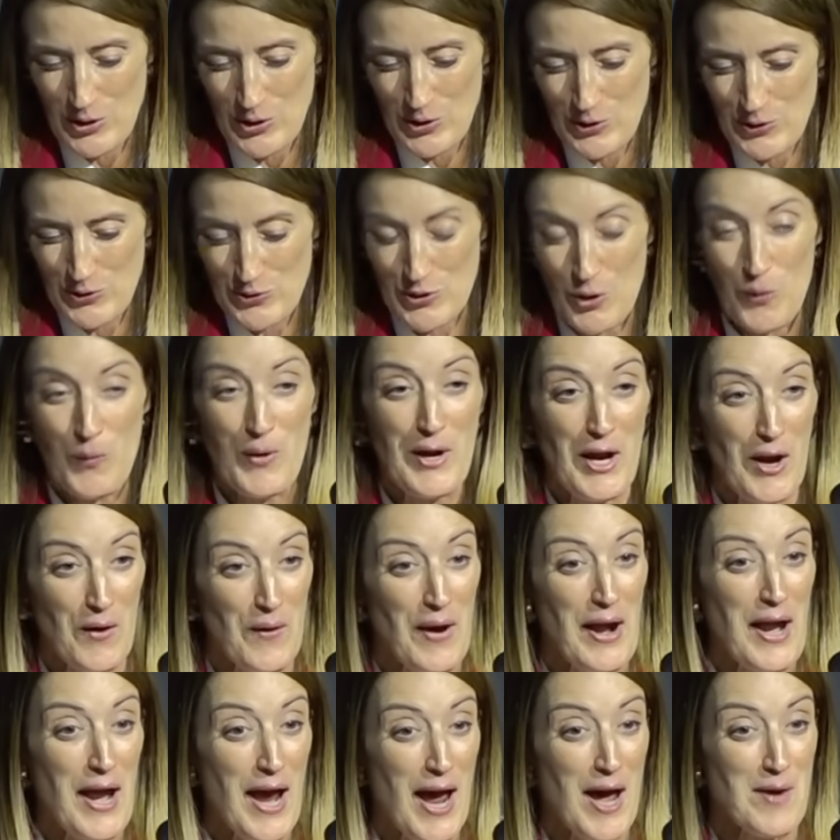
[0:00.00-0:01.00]
So here I
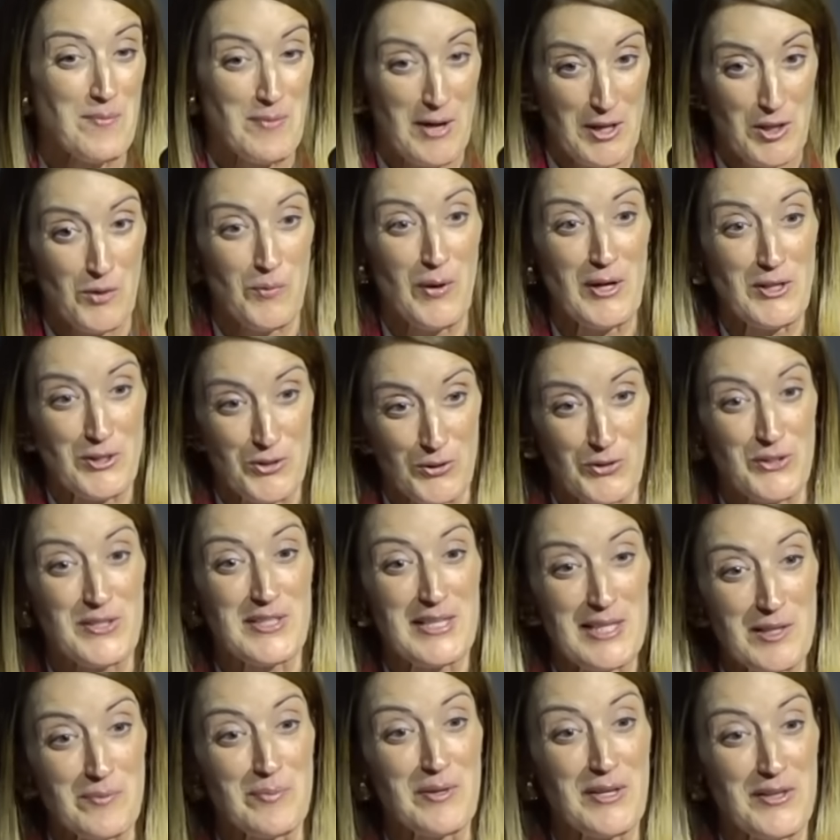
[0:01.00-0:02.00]
am, otherwise you'd
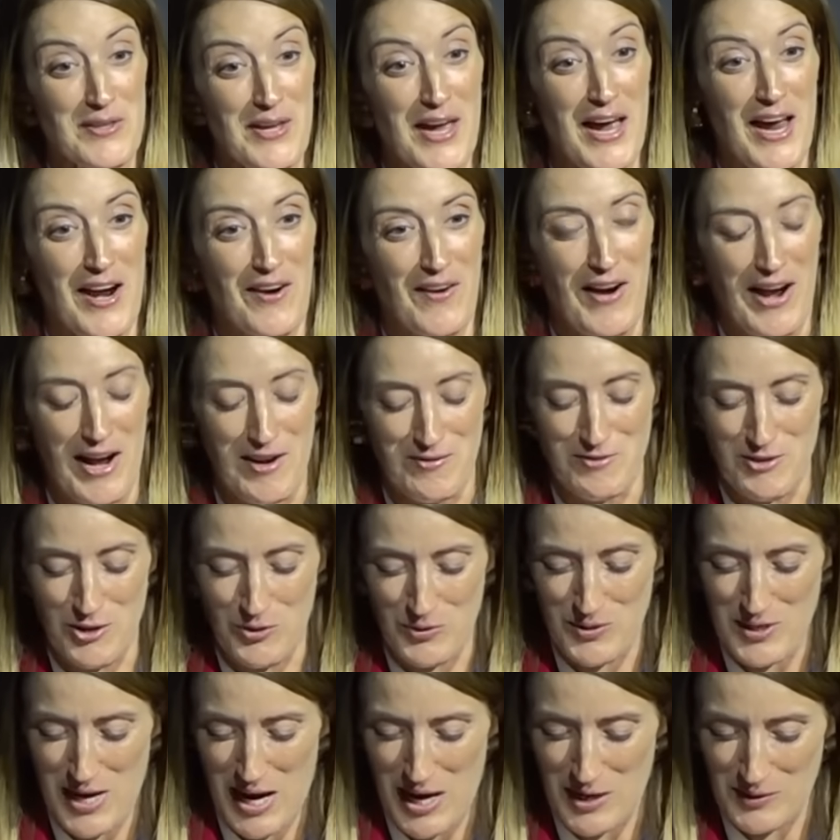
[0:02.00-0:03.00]
still be there, I have no
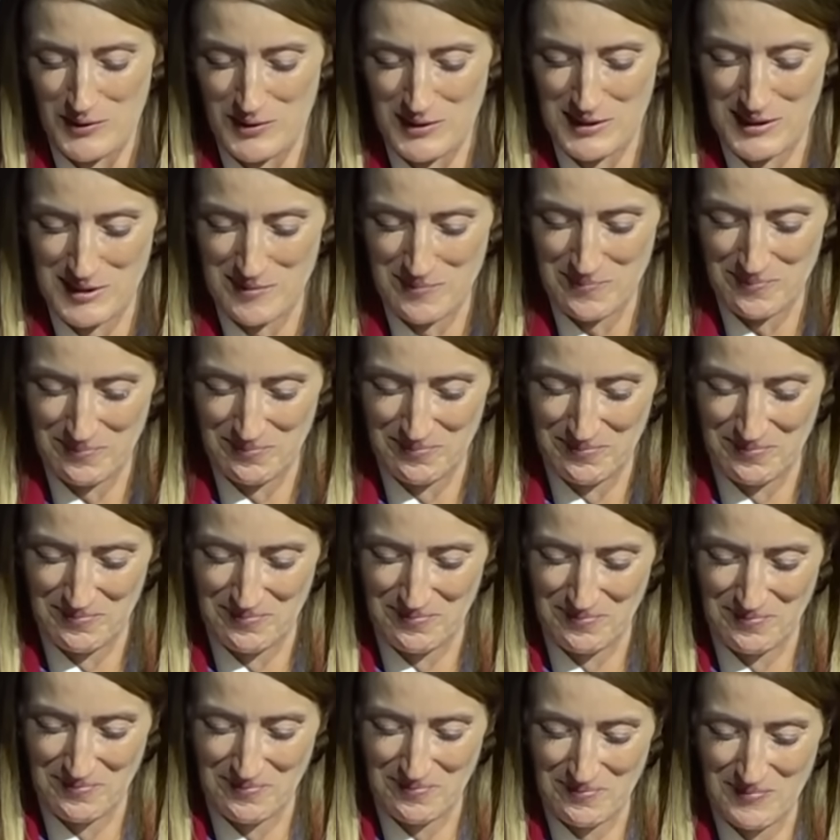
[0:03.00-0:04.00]
doubt.
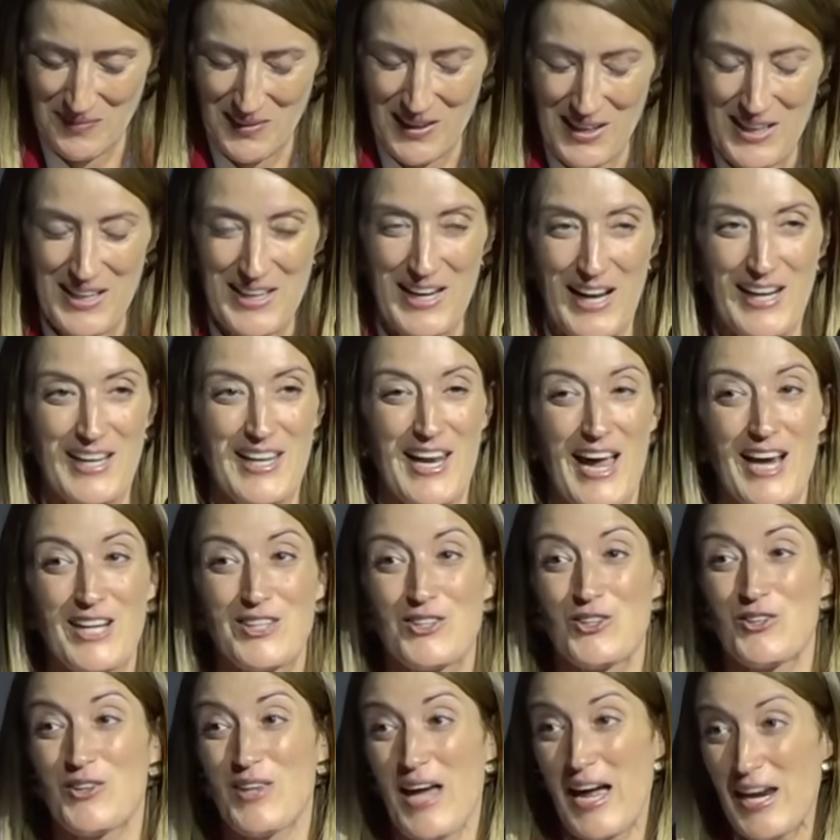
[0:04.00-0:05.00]
And I'd like
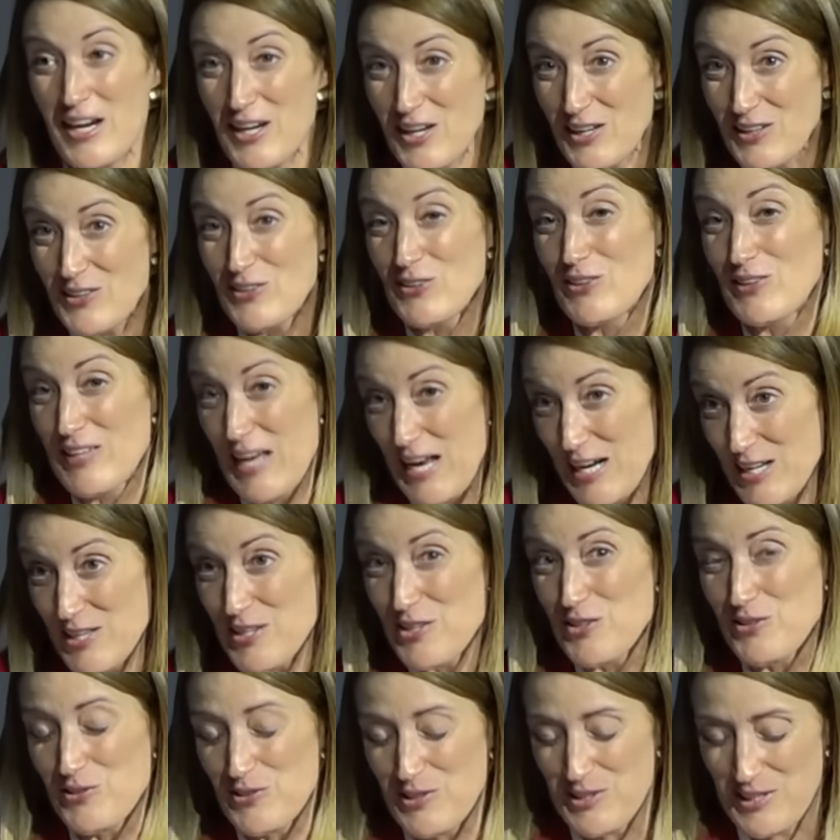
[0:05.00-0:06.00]
to tell
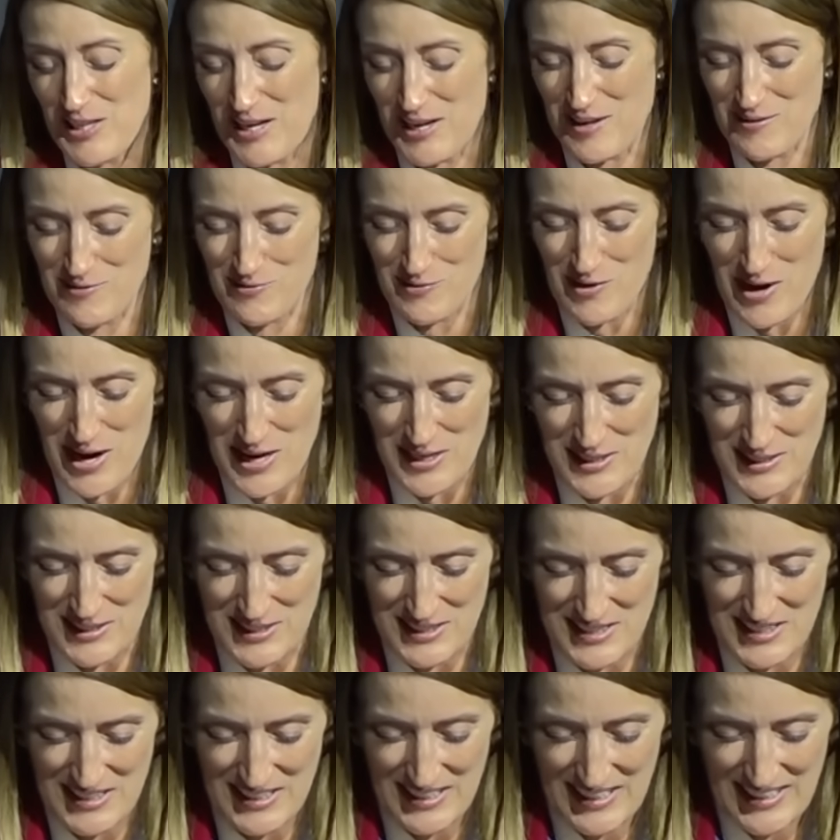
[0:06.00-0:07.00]
you, dear
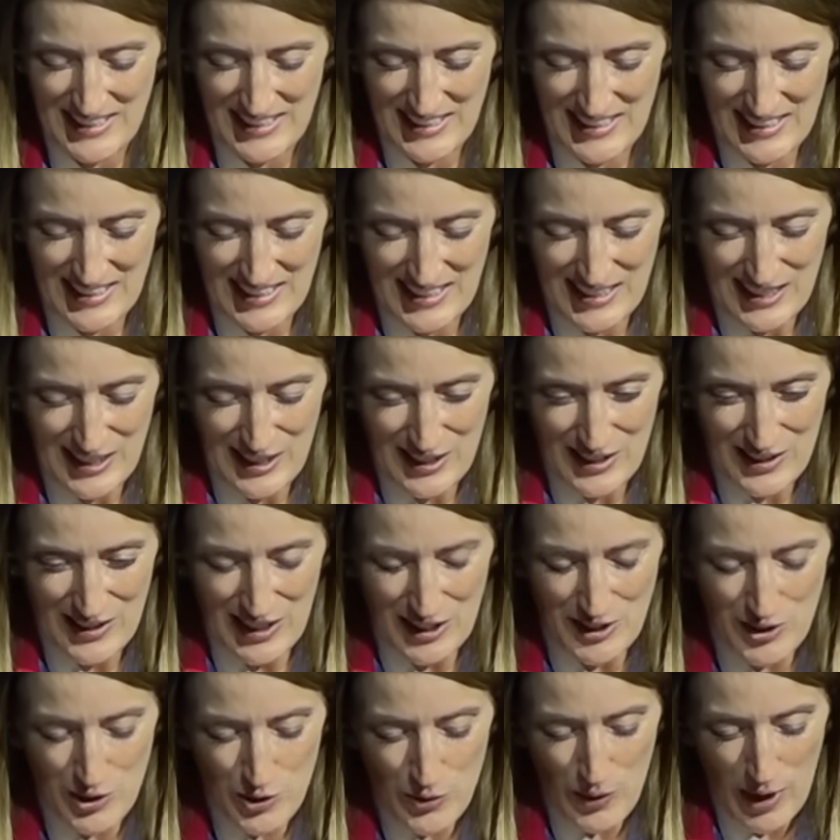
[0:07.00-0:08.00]
friends,
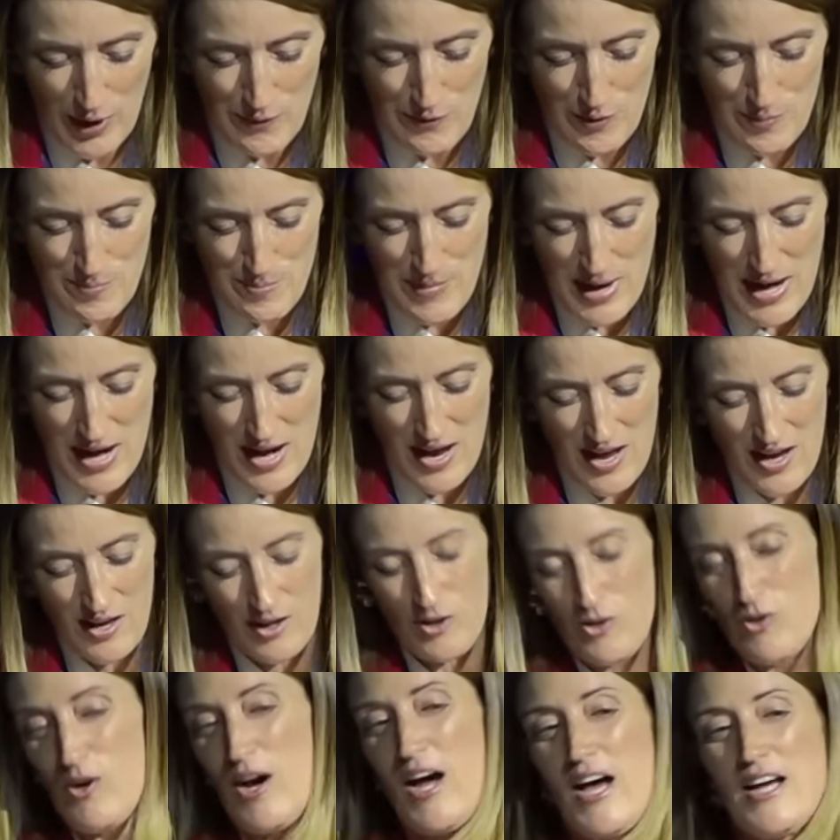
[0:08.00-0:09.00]
that you have a mayor
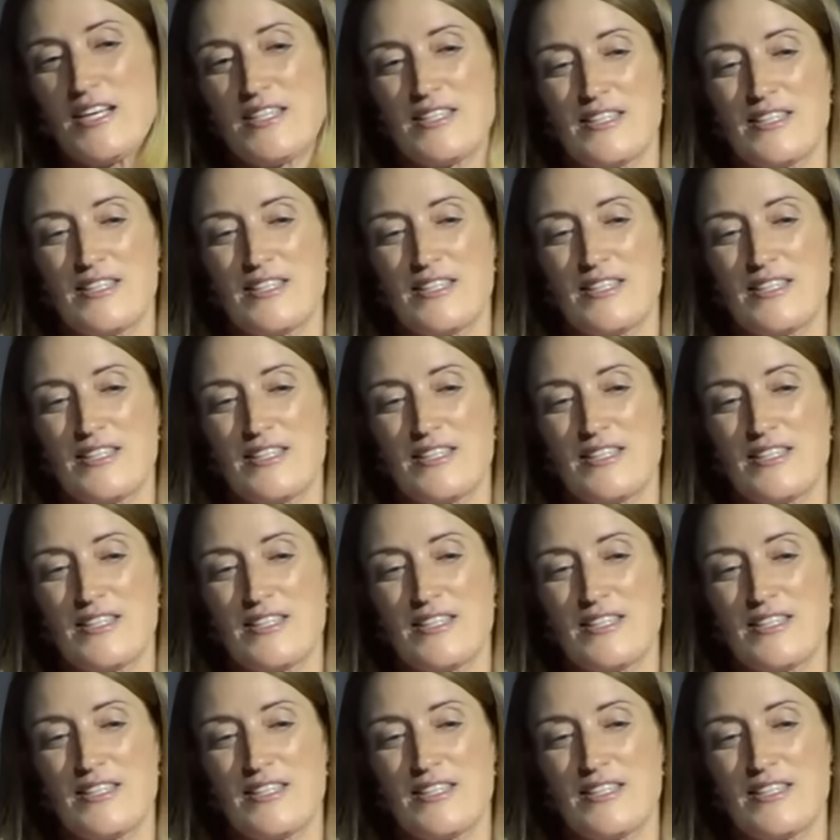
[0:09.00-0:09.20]
who has